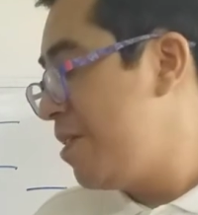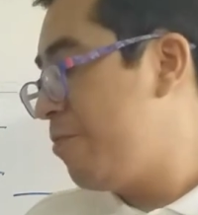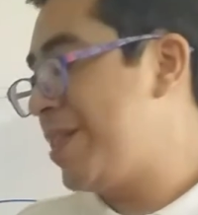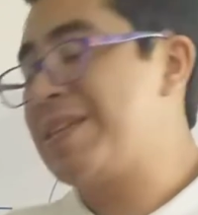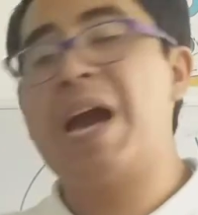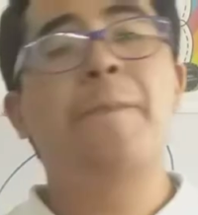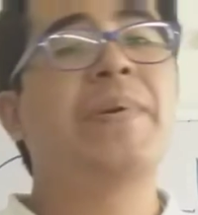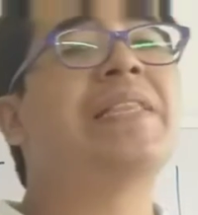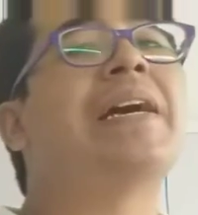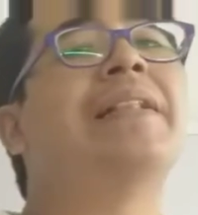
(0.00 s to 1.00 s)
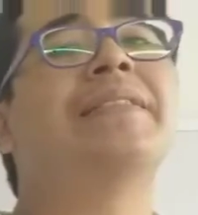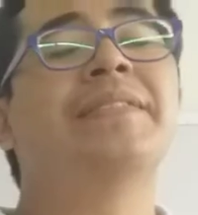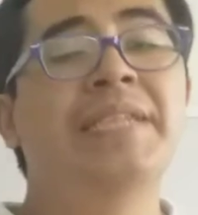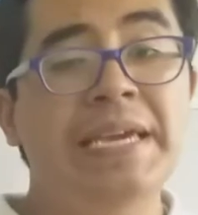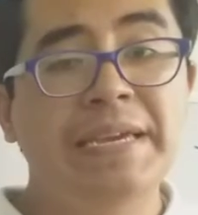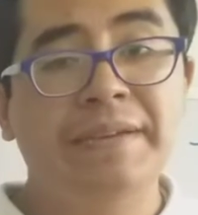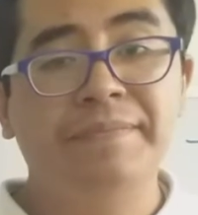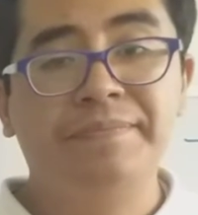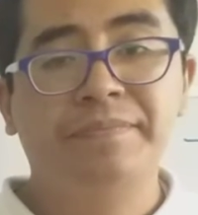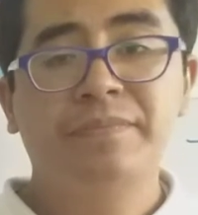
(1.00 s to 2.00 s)
with capital T.
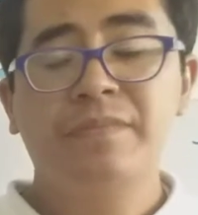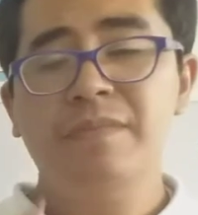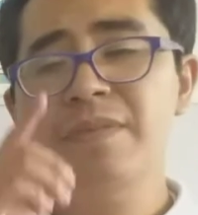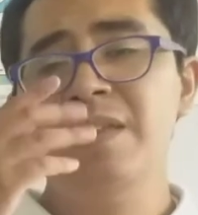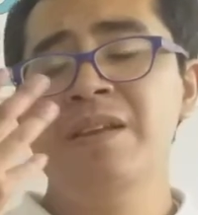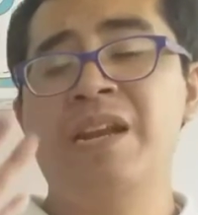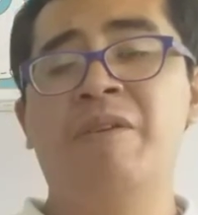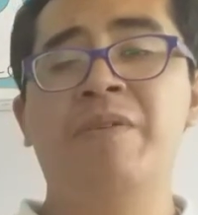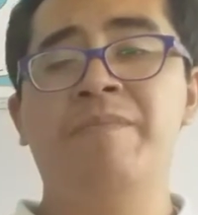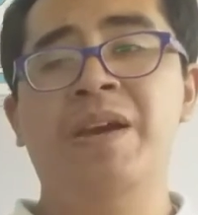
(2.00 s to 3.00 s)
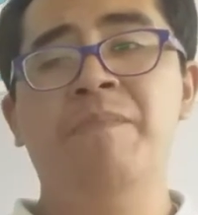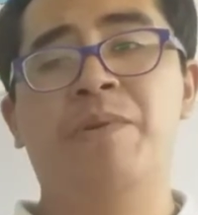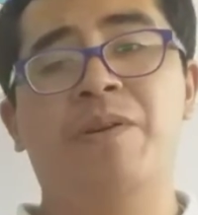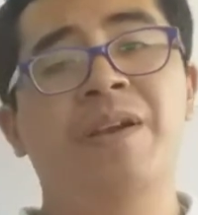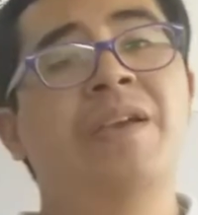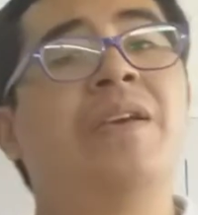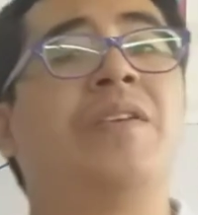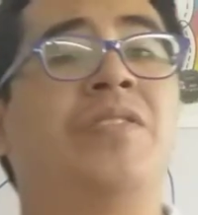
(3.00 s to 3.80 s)
Now remember, as